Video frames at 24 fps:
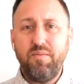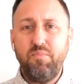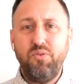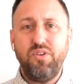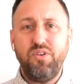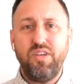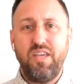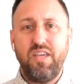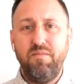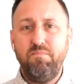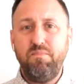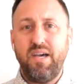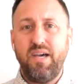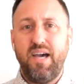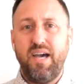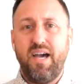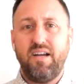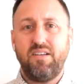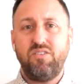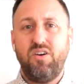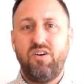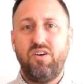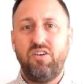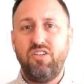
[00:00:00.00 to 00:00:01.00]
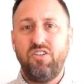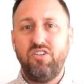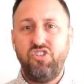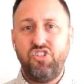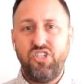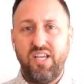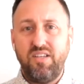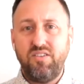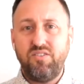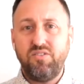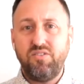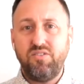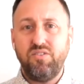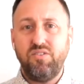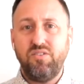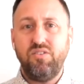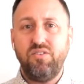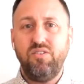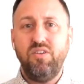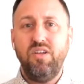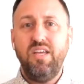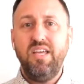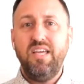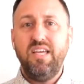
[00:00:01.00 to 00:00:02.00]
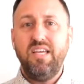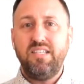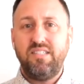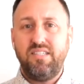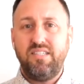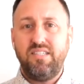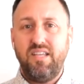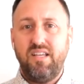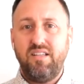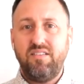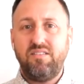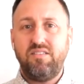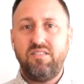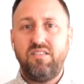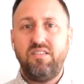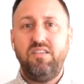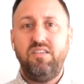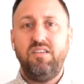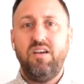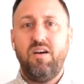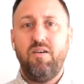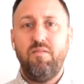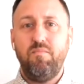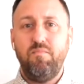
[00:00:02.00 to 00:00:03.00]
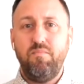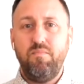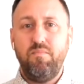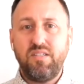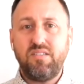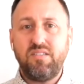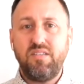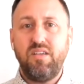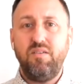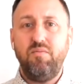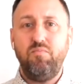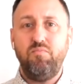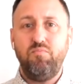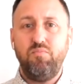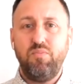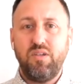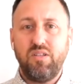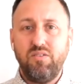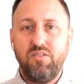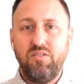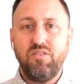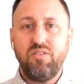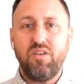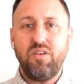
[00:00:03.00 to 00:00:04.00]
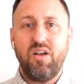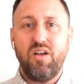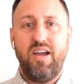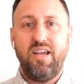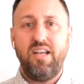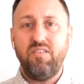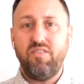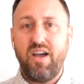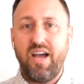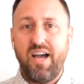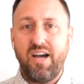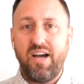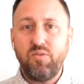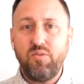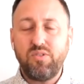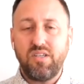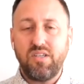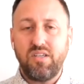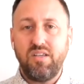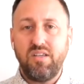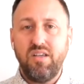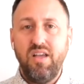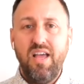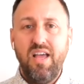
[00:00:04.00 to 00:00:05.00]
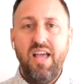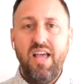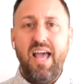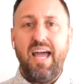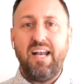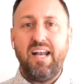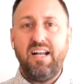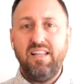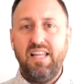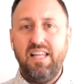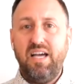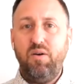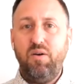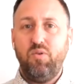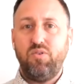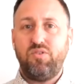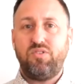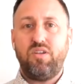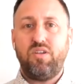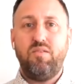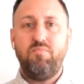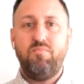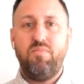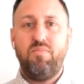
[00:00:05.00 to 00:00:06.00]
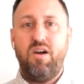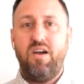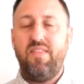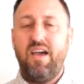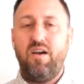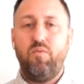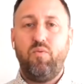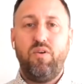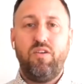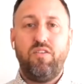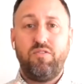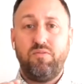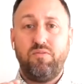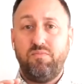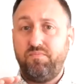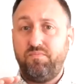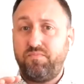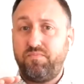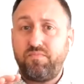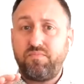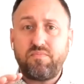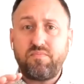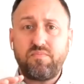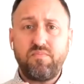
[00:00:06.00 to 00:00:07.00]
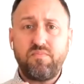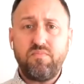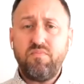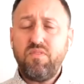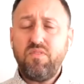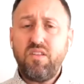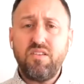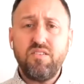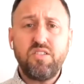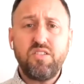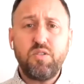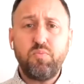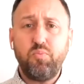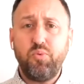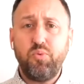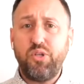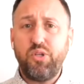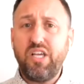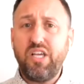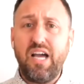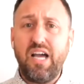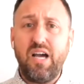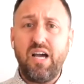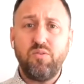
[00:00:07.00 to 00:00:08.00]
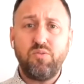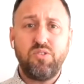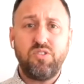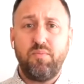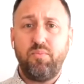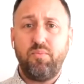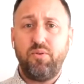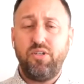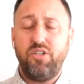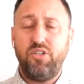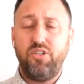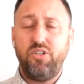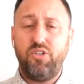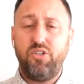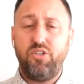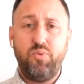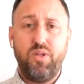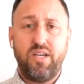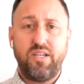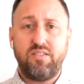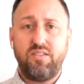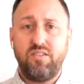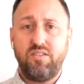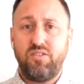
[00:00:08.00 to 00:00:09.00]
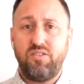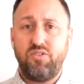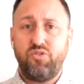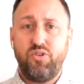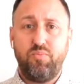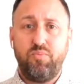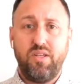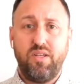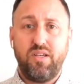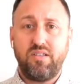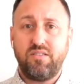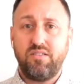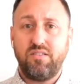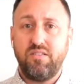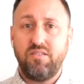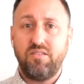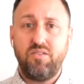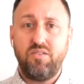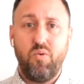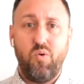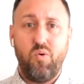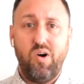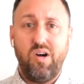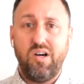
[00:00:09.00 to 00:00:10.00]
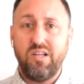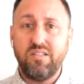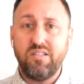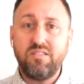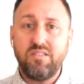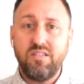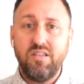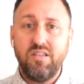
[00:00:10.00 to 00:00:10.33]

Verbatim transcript: impact on a gentle density, a missing middle kind of housing, and allow us to combine that with splitting houses up into duplexes and triplexes and quads,